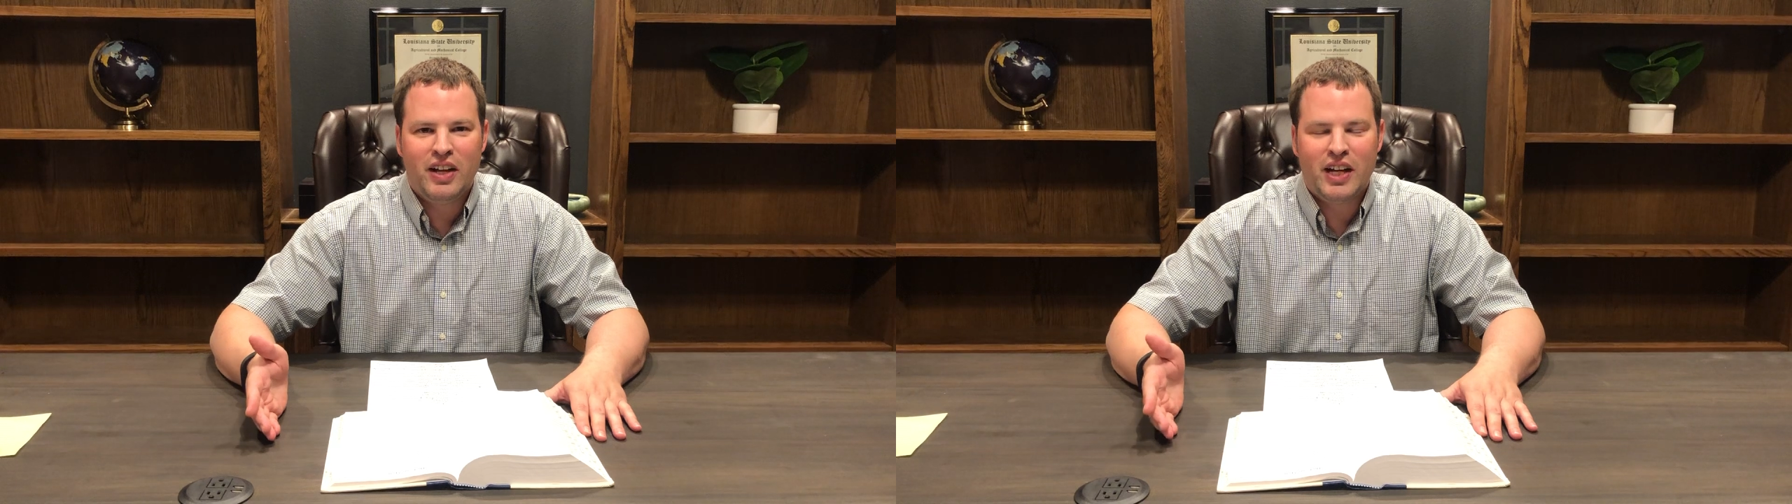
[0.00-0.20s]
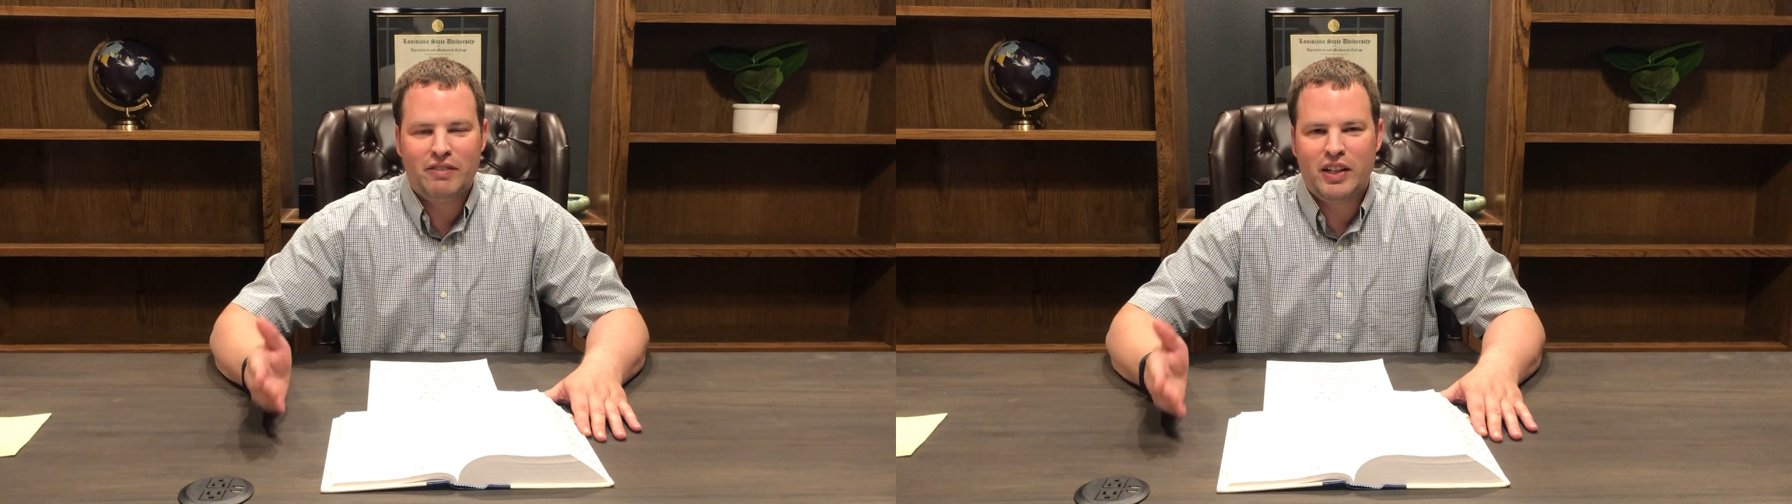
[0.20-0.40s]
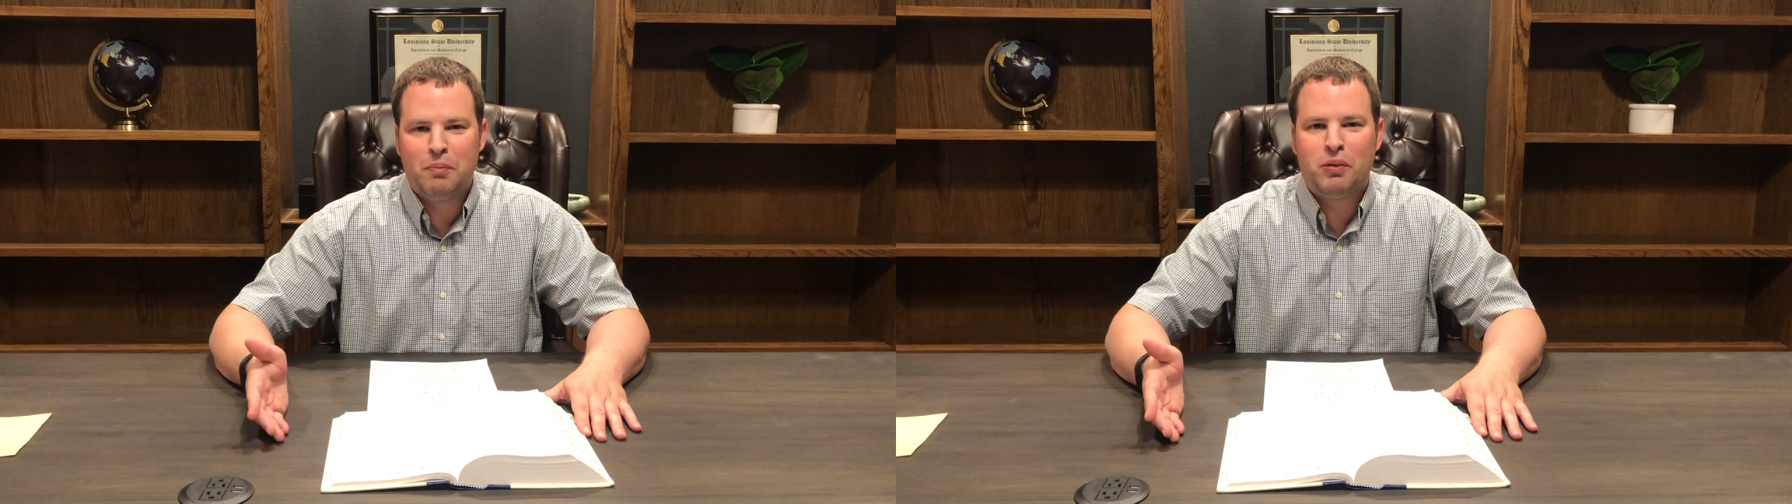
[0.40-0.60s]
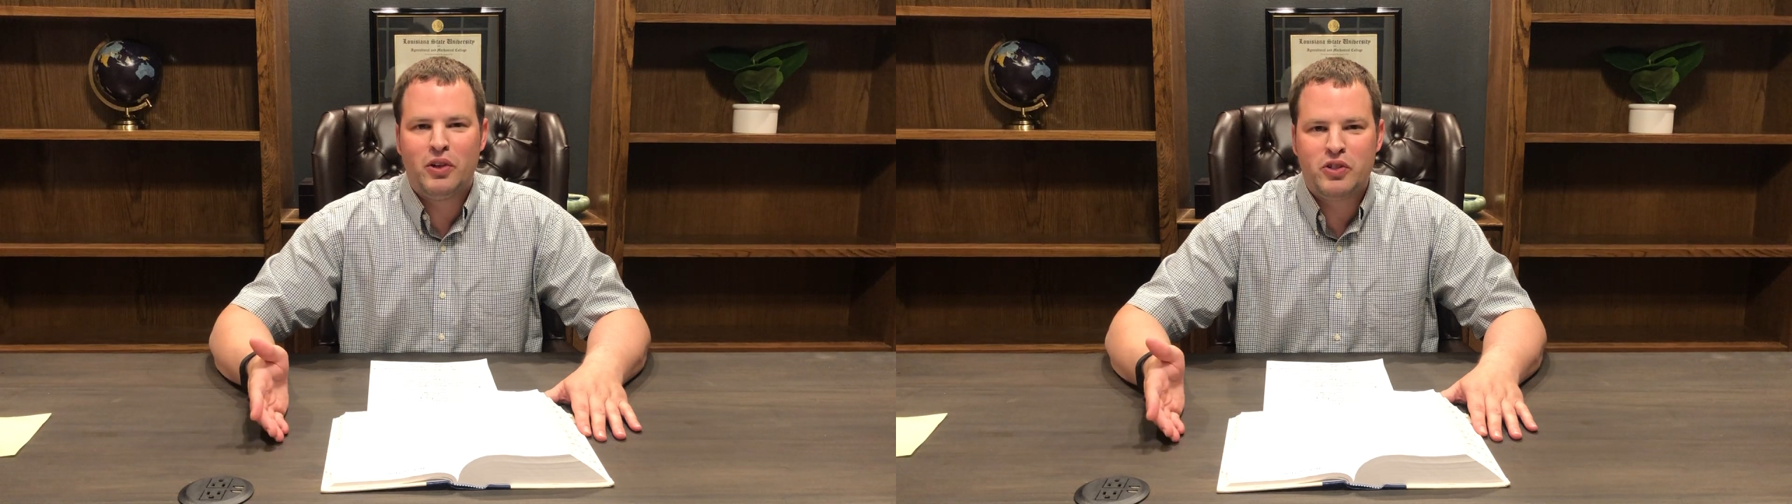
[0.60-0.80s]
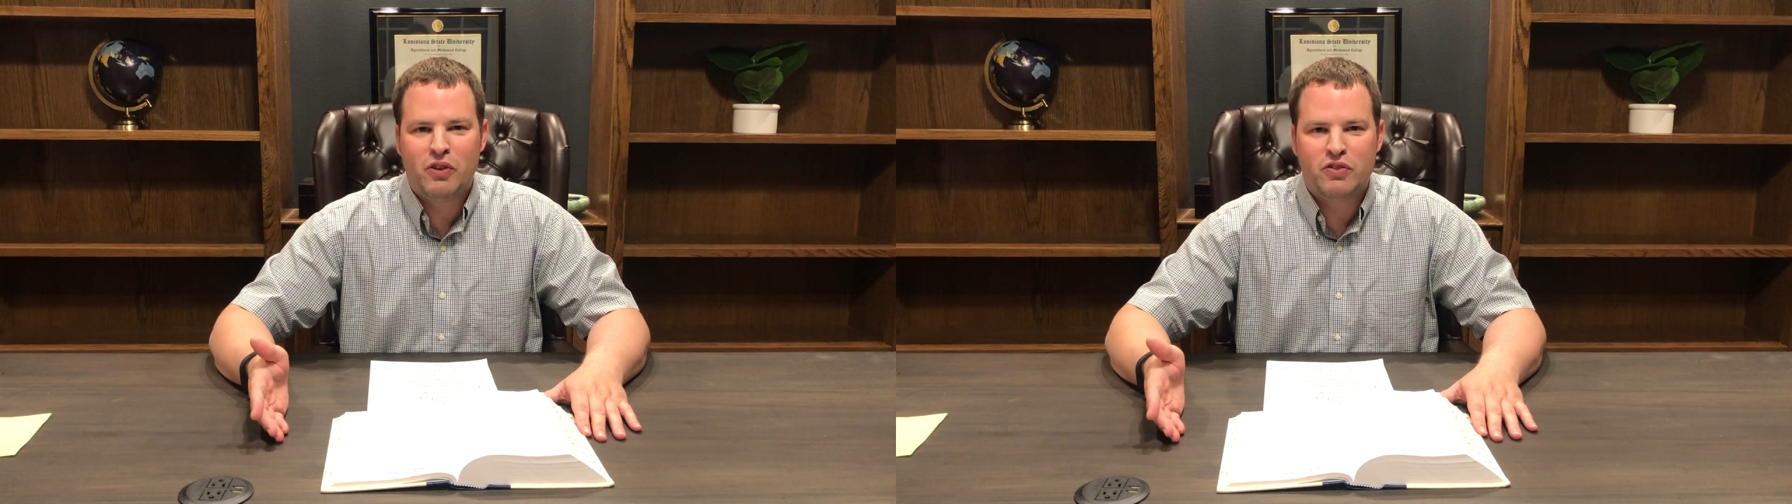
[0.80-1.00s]
and I've had the
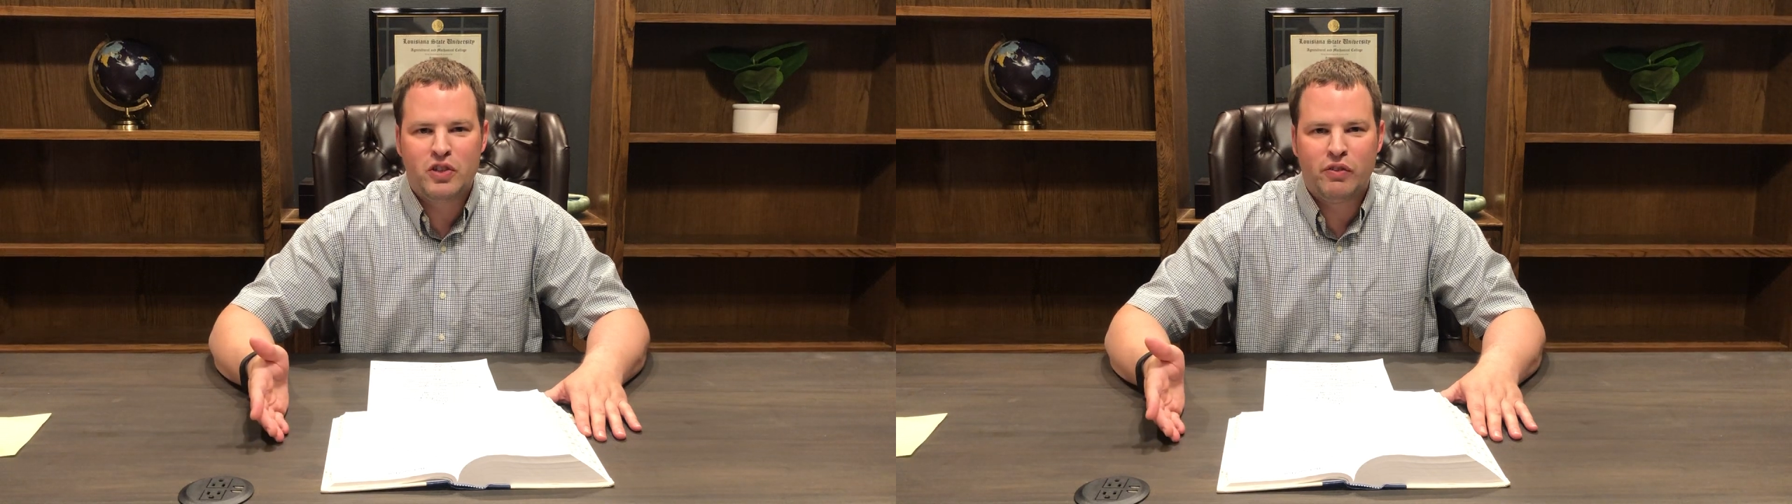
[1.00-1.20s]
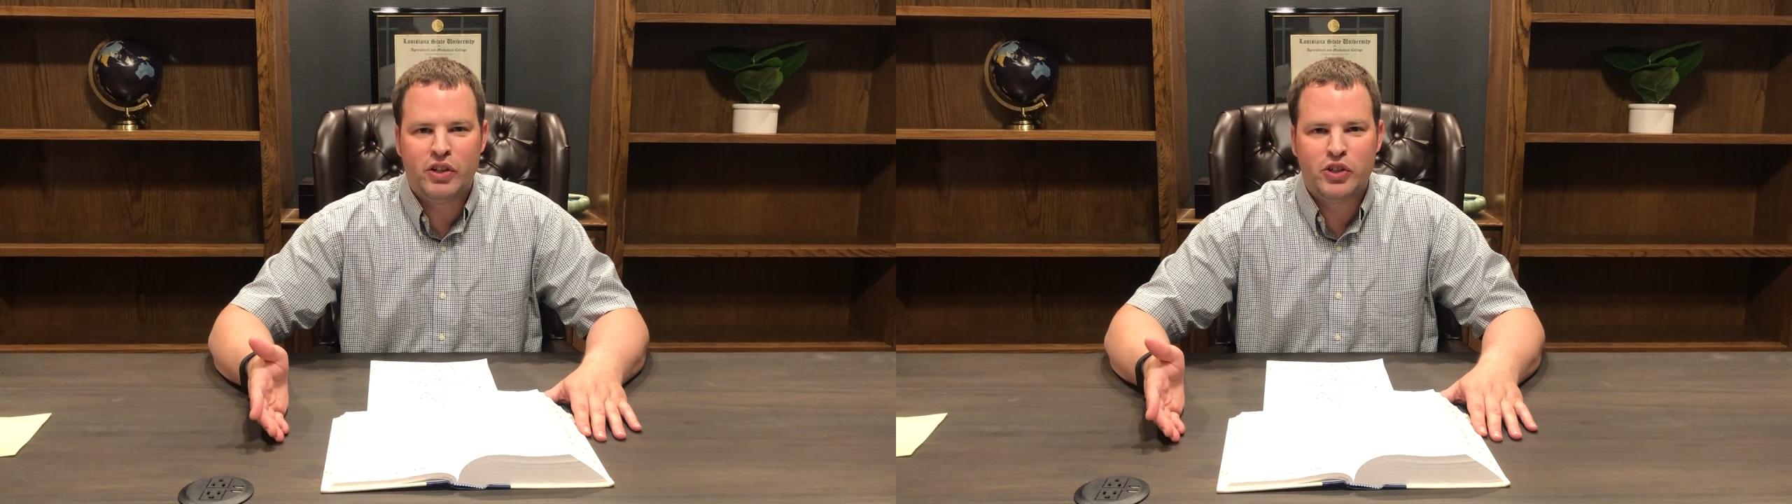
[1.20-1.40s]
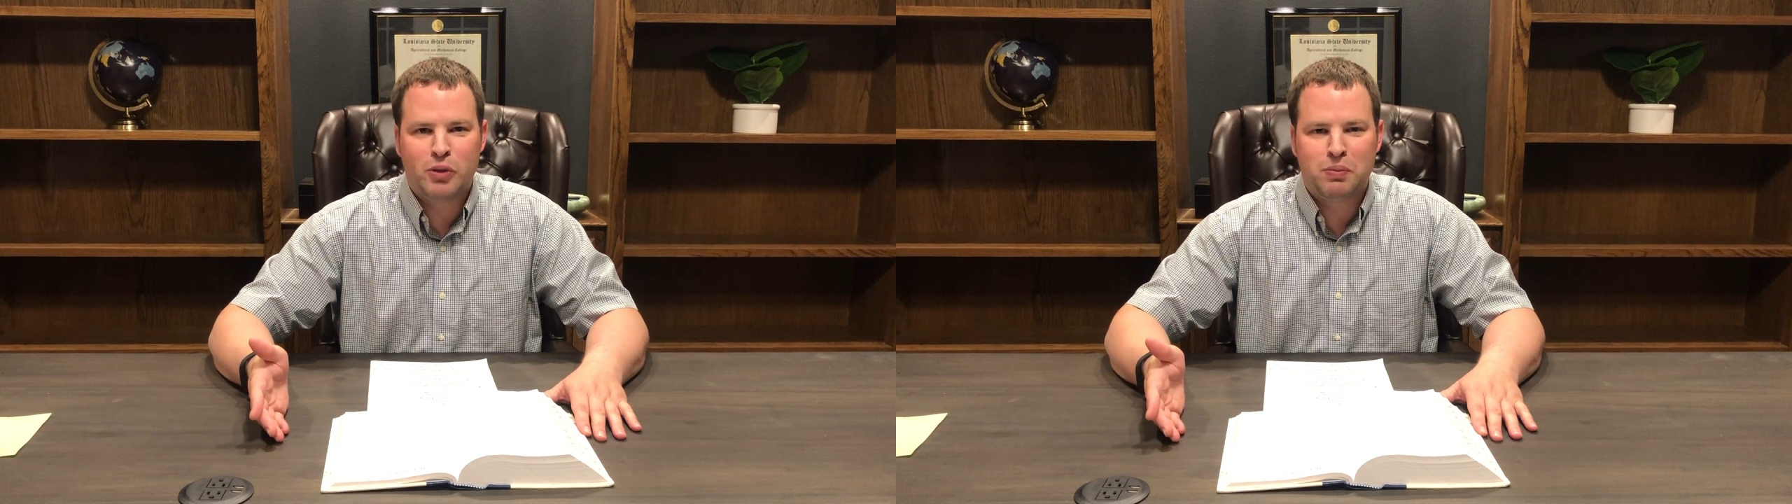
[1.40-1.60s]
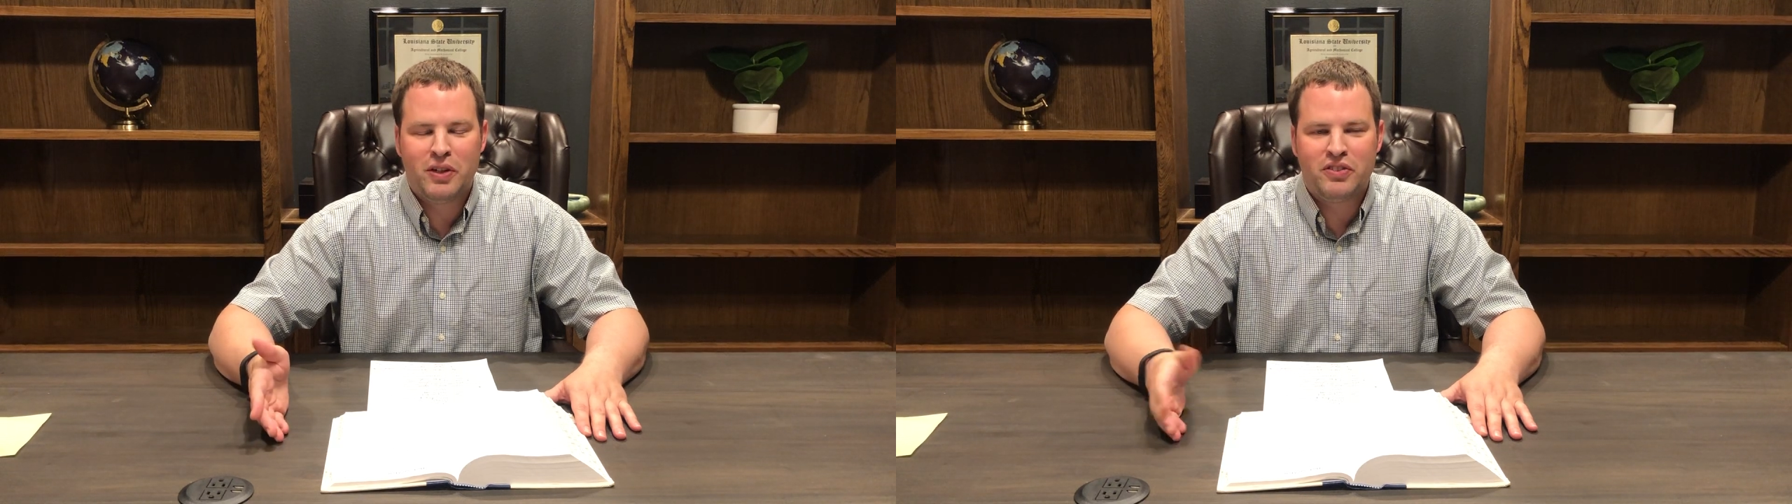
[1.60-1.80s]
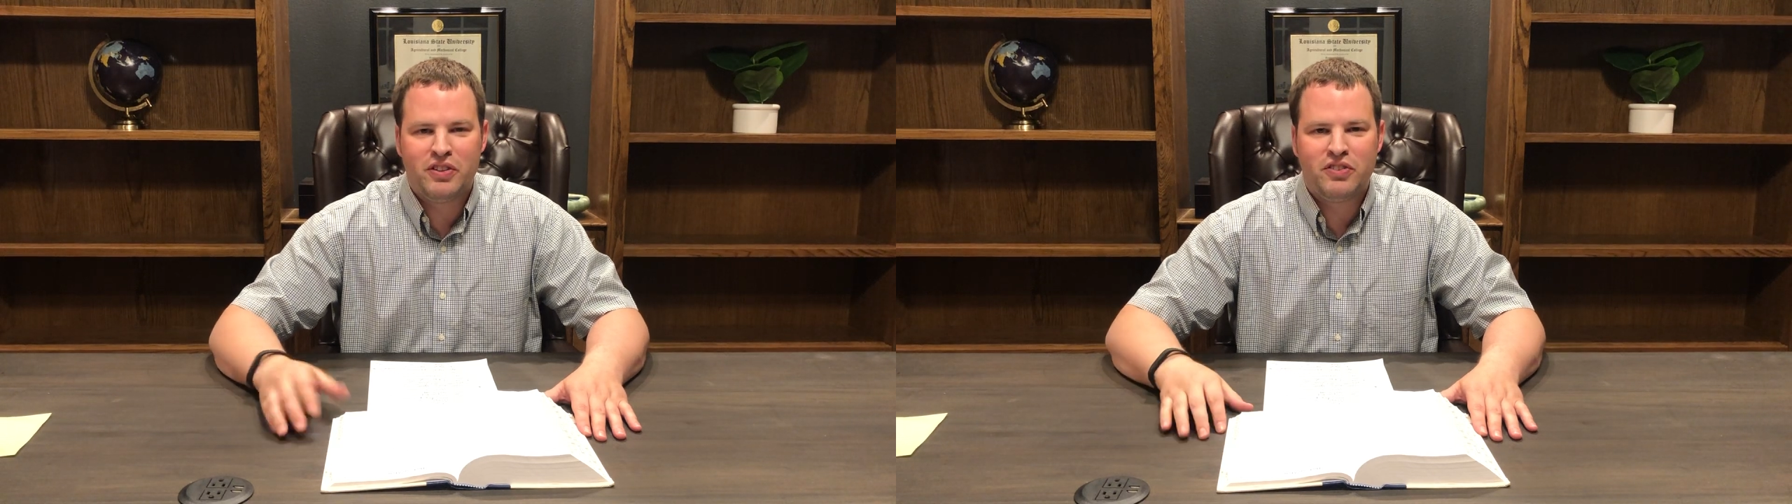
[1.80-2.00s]
pleasure of serving as your
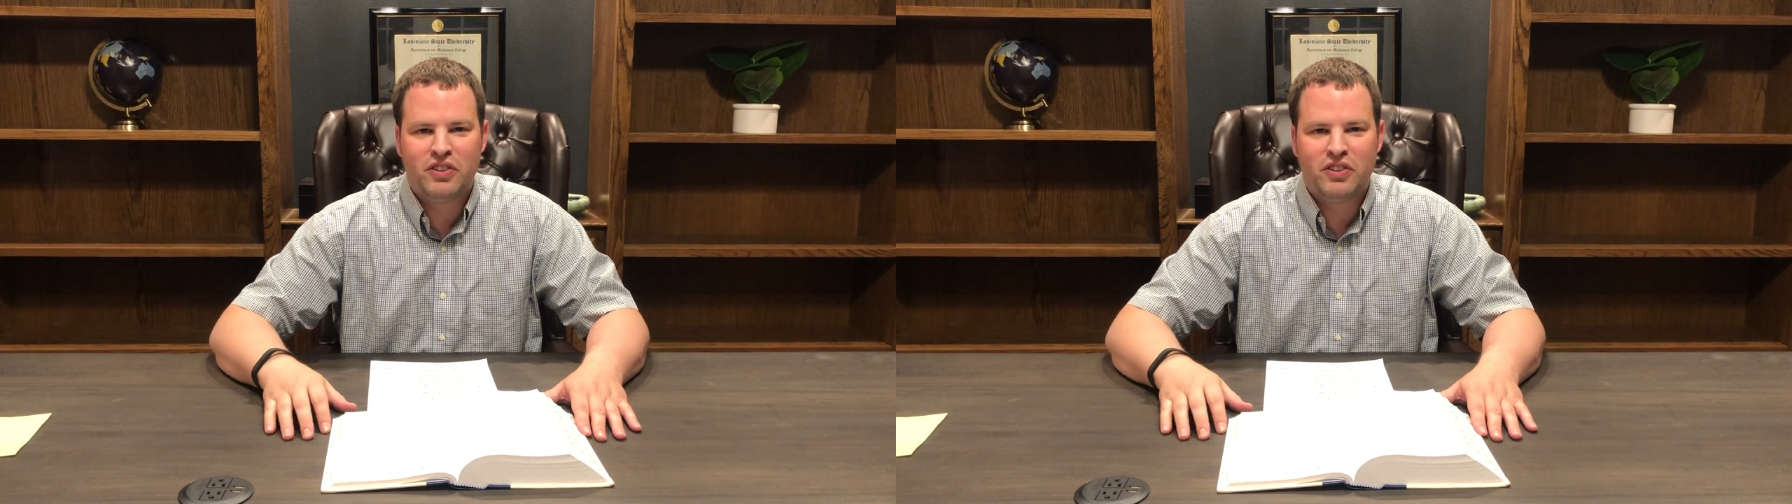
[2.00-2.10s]
president